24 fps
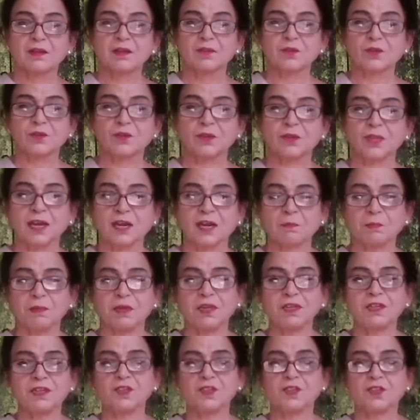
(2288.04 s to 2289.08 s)
So that
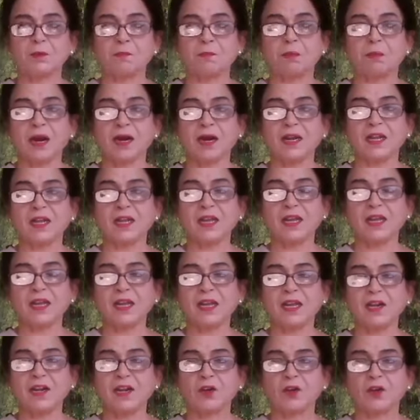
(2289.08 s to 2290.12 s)
means the body
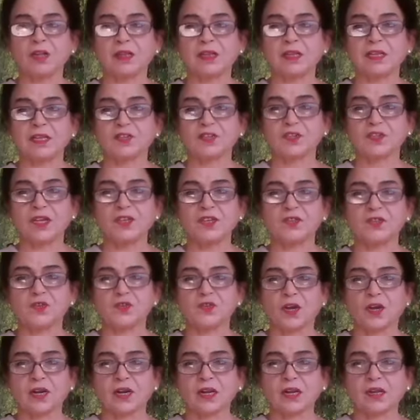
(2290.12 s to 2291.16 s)
and all the
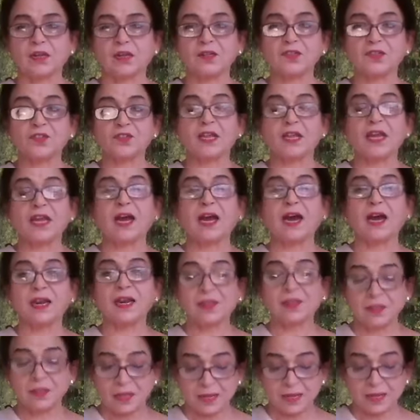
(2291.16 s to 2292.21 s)
sense organs, they
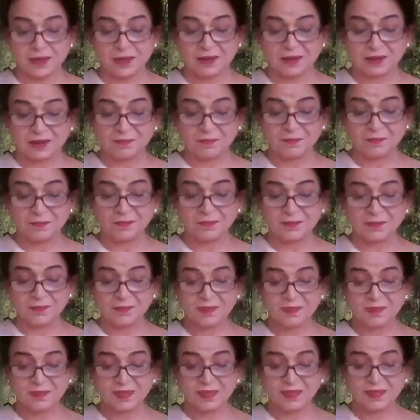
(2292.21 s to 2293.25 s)
are there,
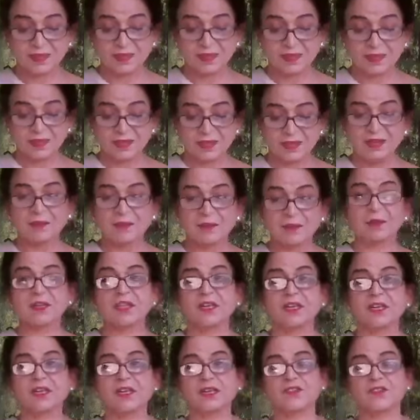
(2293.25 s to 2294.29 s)
but they
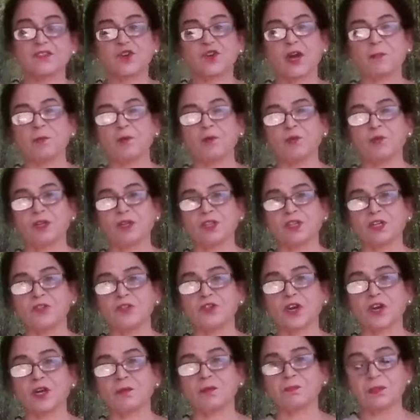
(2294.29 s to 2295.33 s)
stop doing their job.